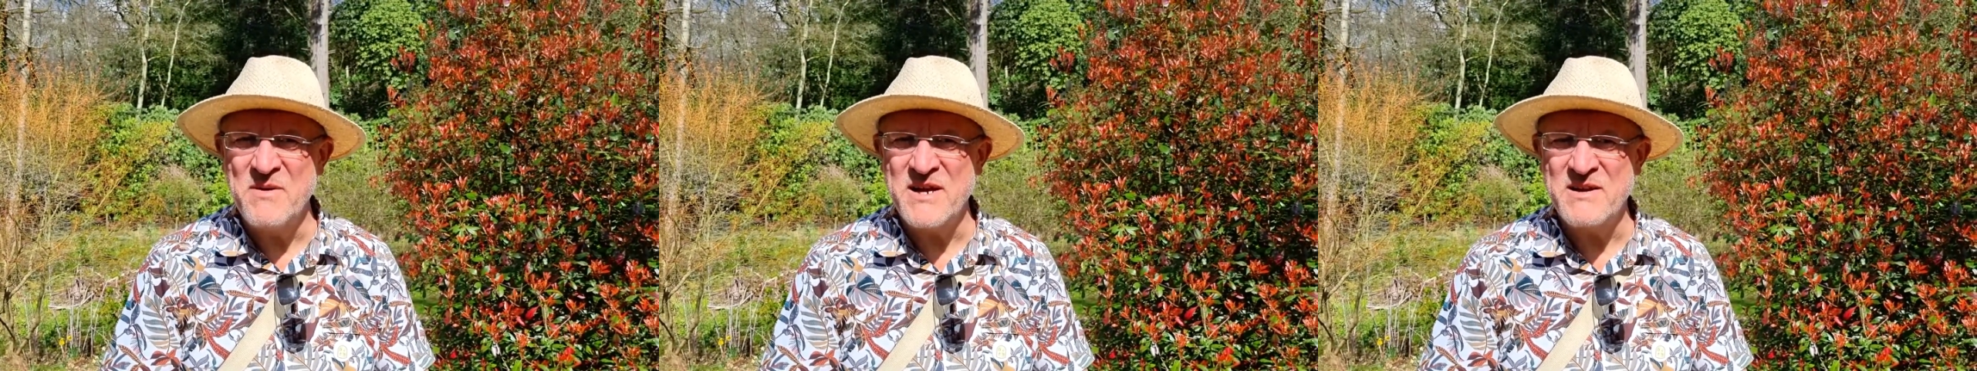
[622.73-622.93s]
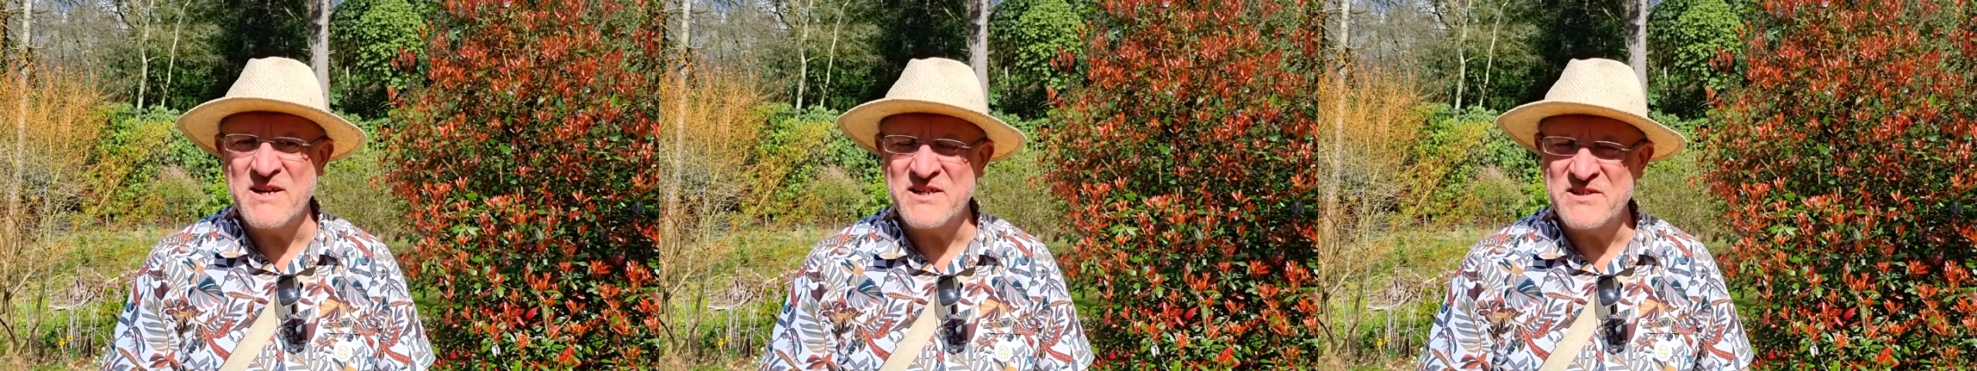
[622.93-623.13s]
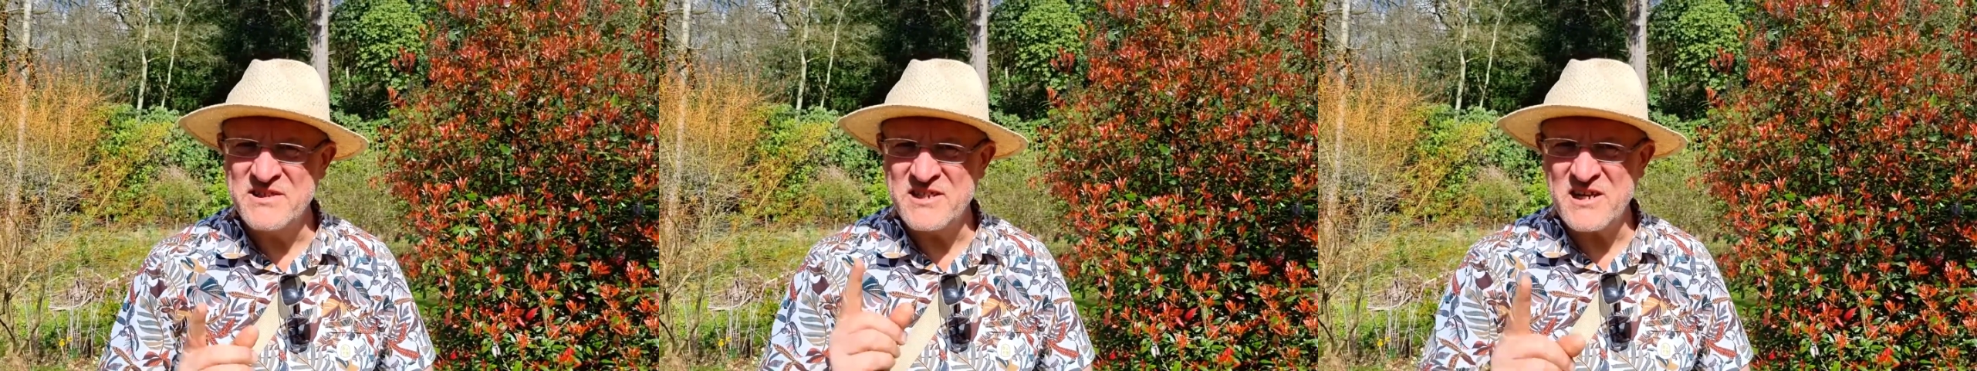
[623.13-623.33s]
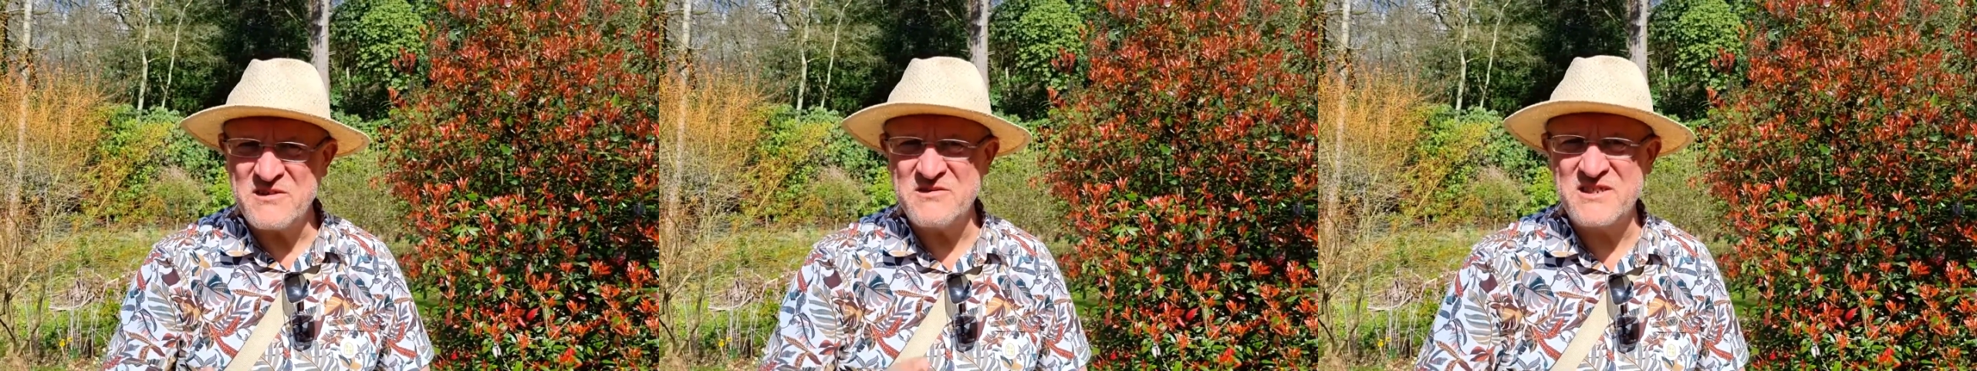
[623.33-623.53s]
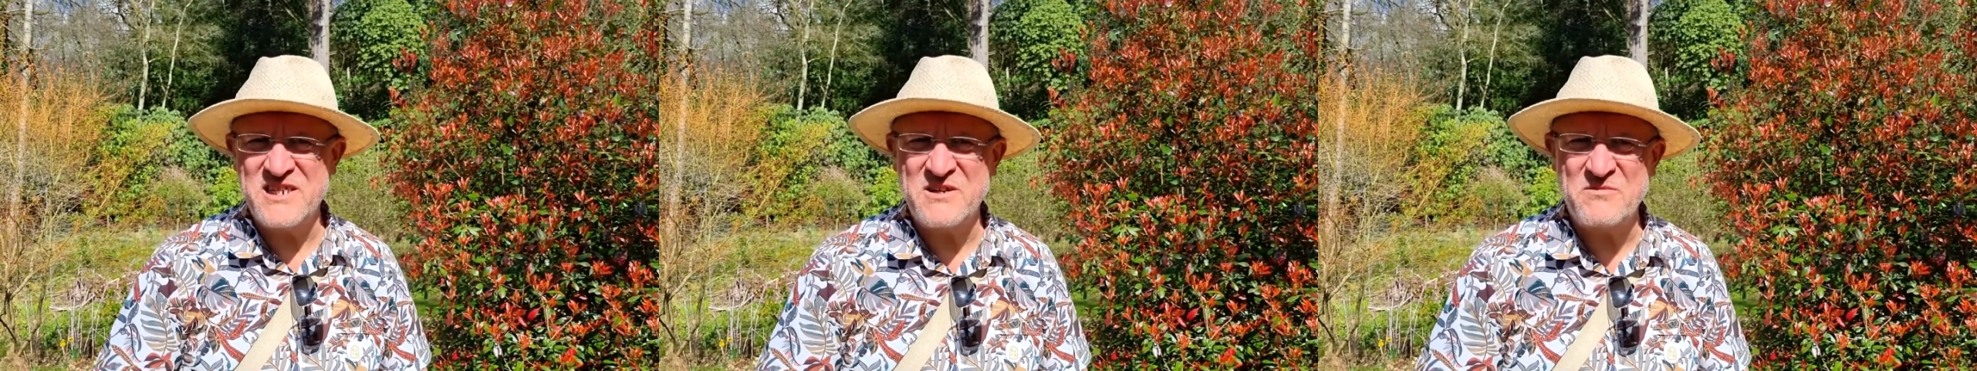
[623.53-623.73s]
but
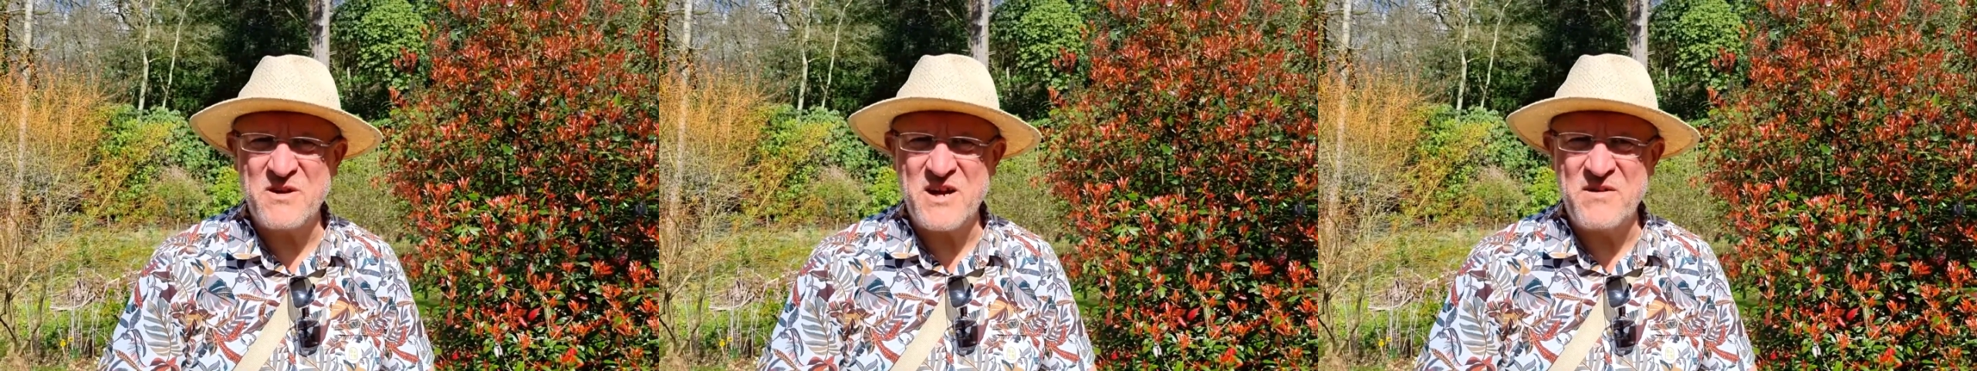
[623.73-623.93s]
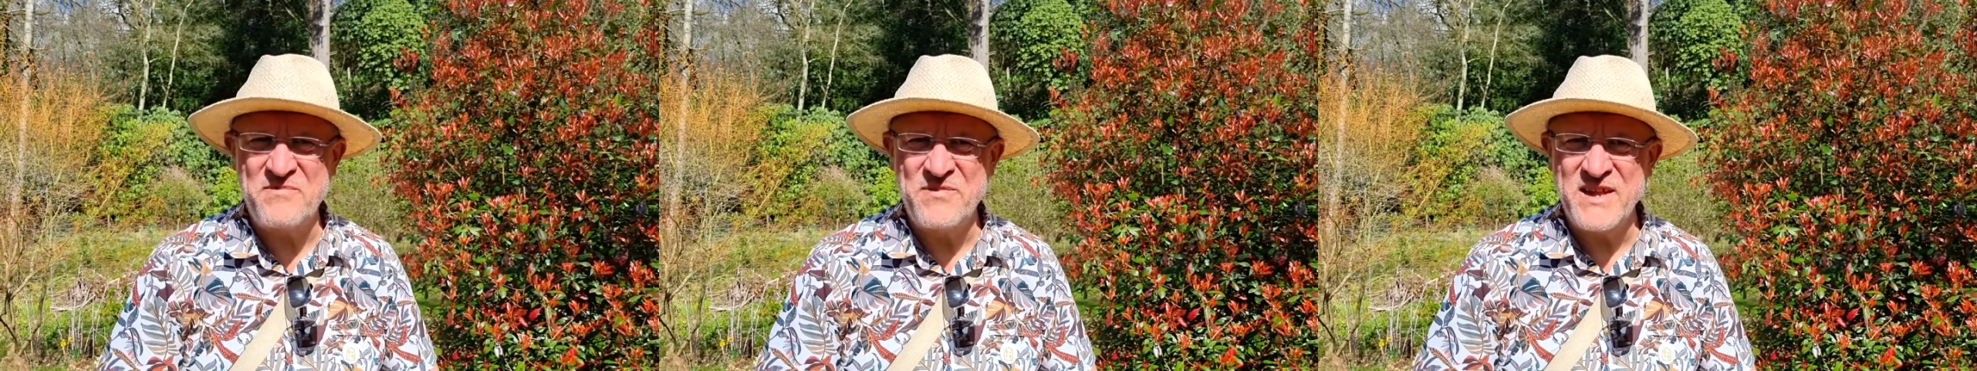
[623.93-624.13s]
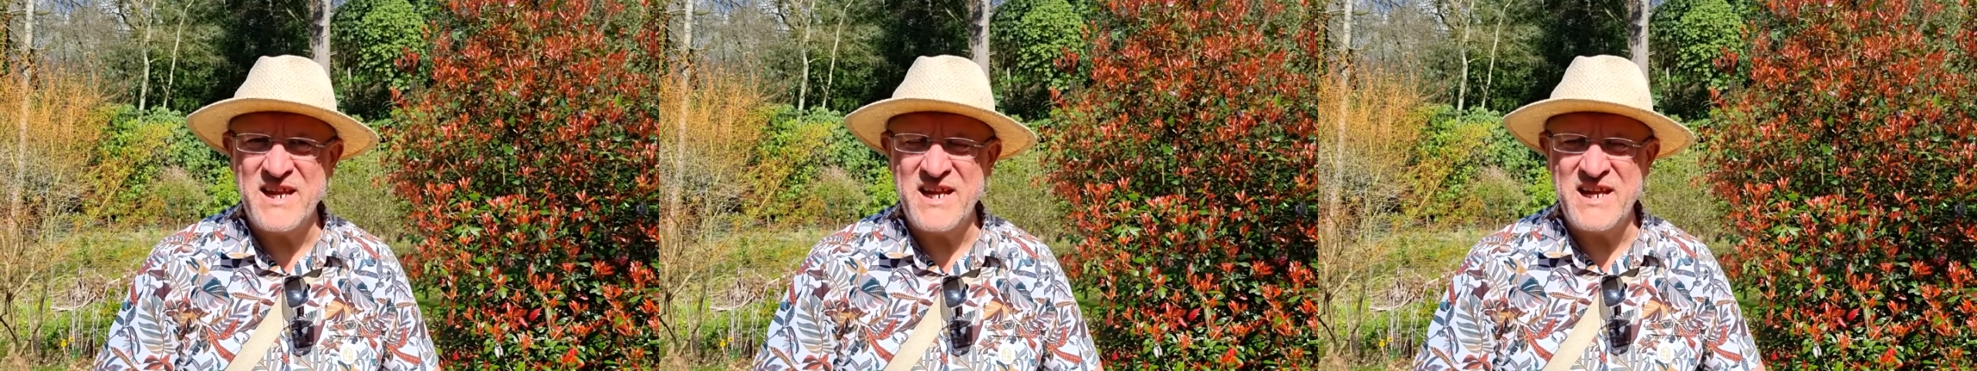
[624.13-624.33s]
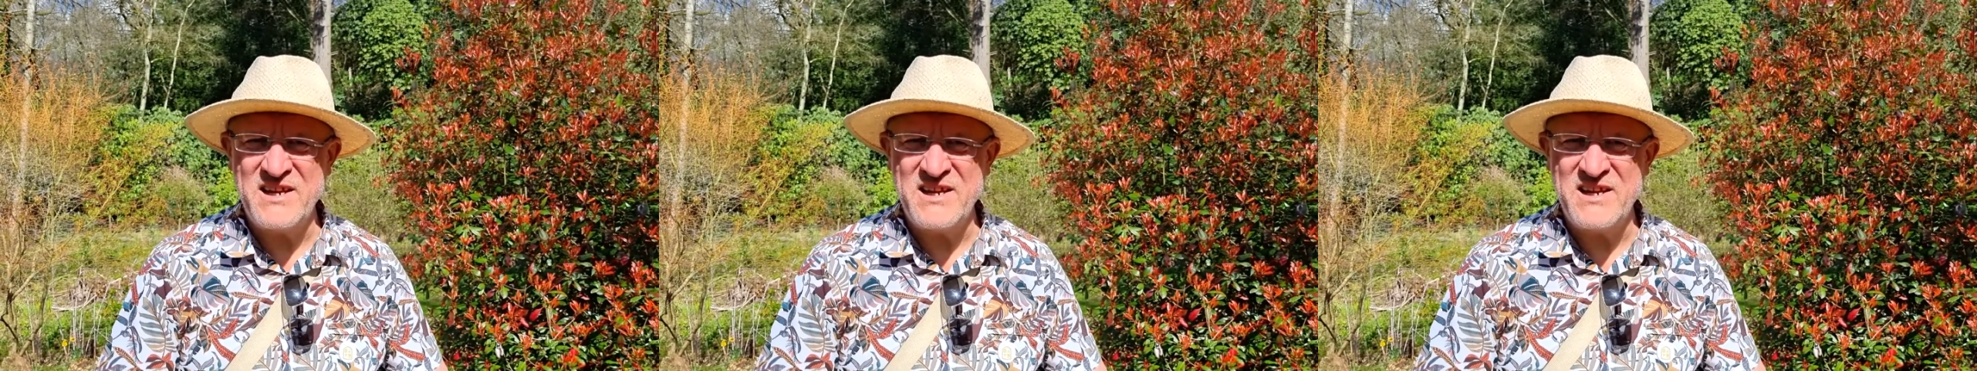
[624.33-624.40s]
Charles did one.